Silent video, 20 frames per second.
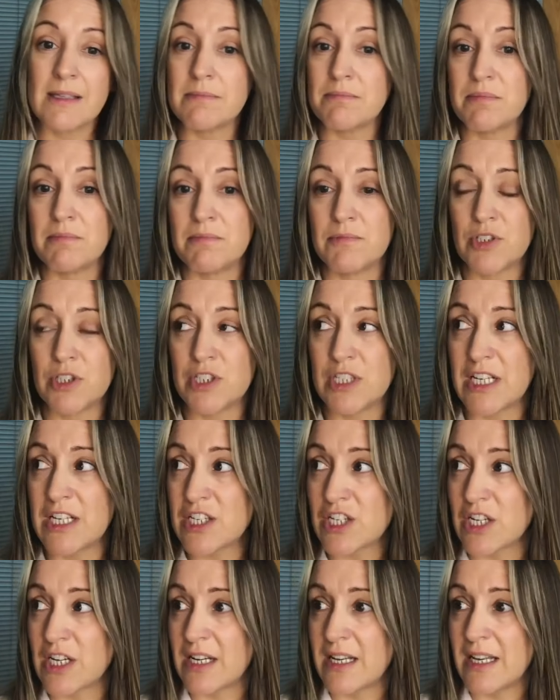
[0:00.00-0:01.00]

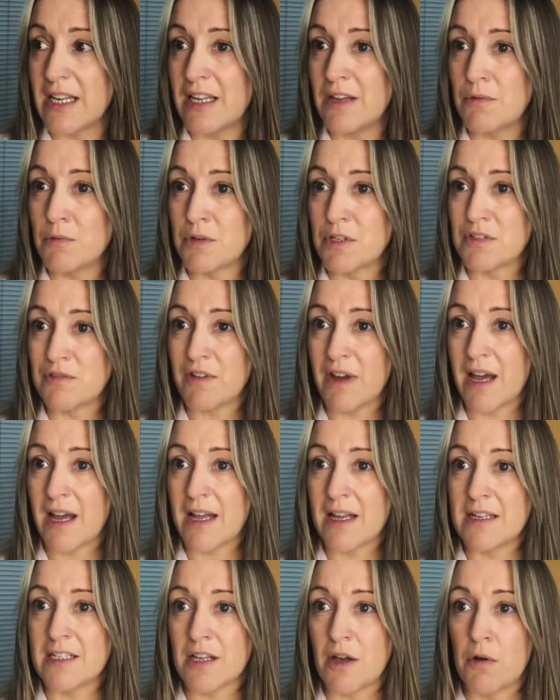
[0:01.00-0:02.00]
Traditionally you would have
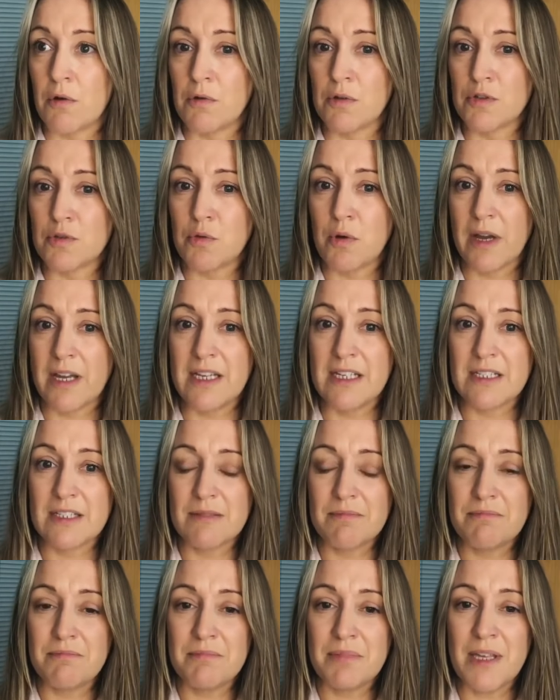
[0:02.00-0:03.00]
had old white
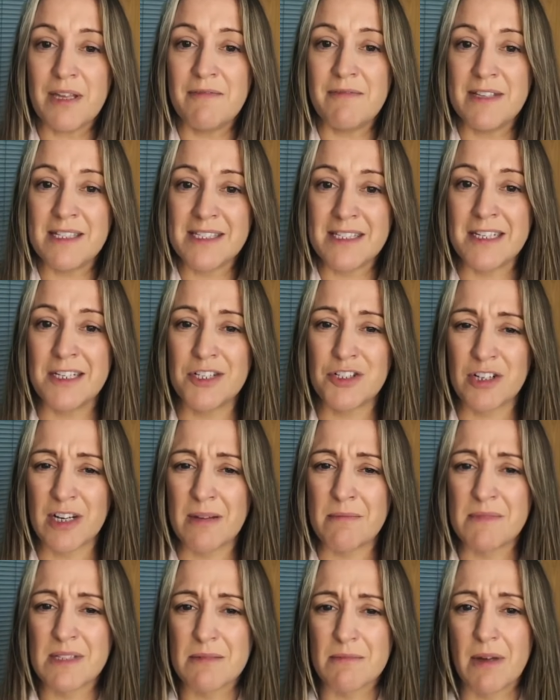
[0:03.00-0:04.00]
PVC
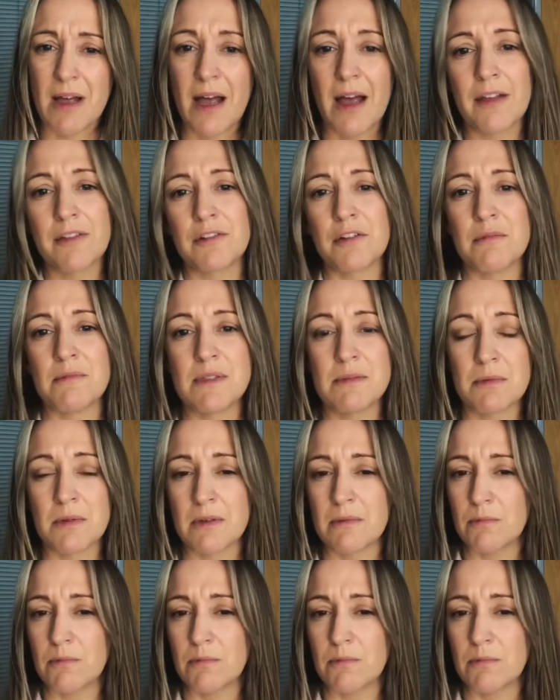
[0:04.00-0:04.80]
trims in bathrooms.